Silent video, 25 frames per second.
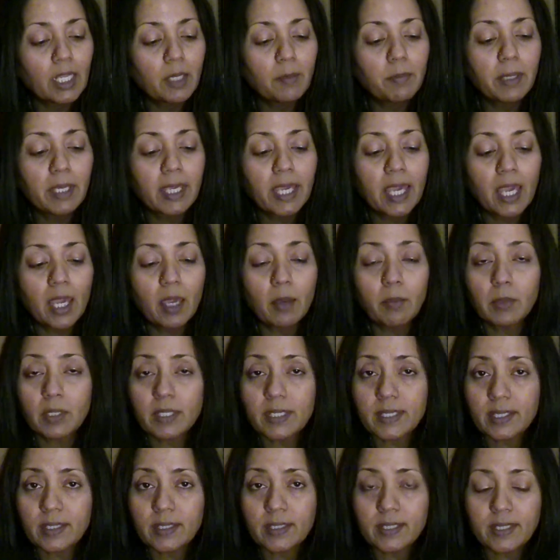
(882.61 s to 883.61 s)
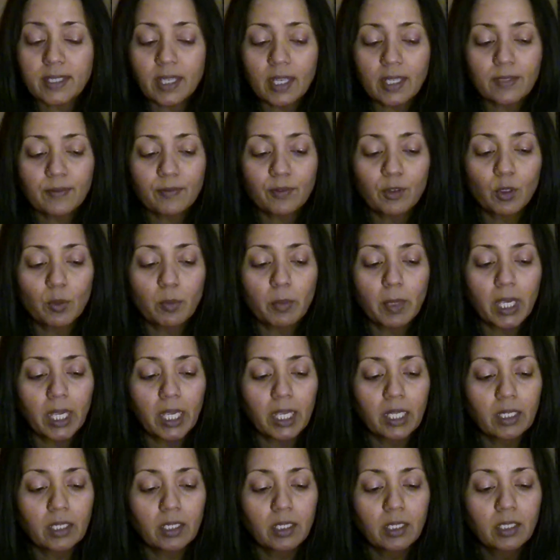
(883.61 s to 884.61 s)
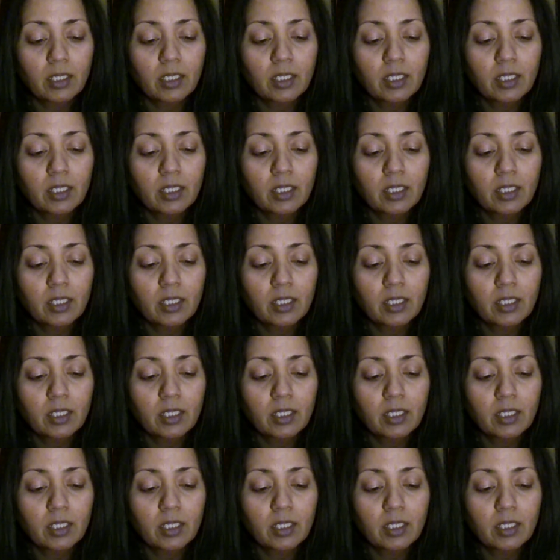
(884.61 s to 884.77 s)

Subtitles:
he became a successful man,